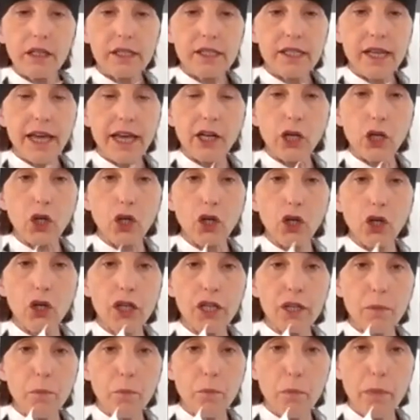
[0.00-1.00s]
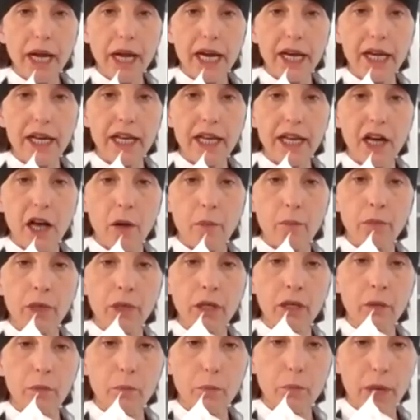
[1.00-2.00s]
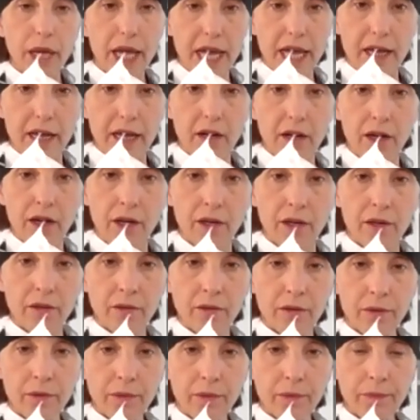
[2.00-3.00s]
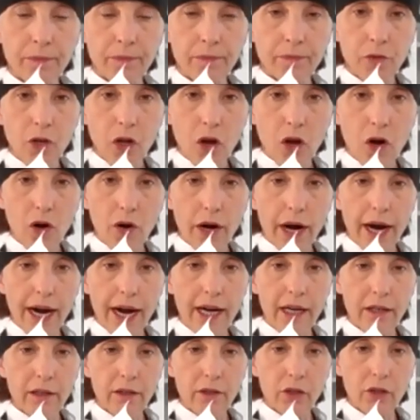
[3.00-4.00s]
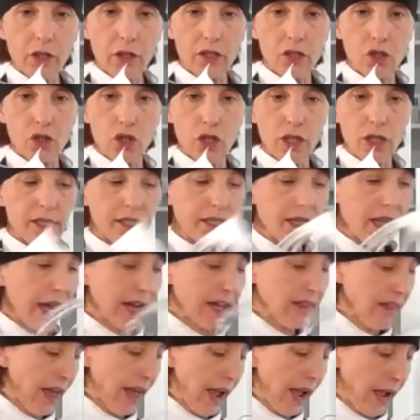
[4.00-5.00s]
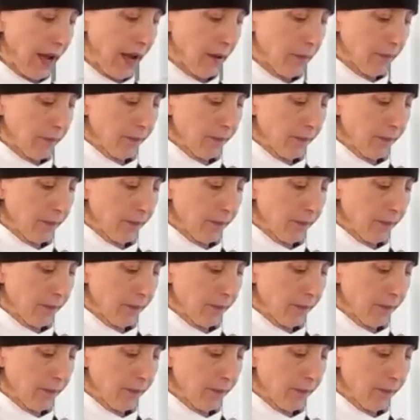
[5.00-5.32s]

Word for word: it's at a good medium peak. All right, looks just like that.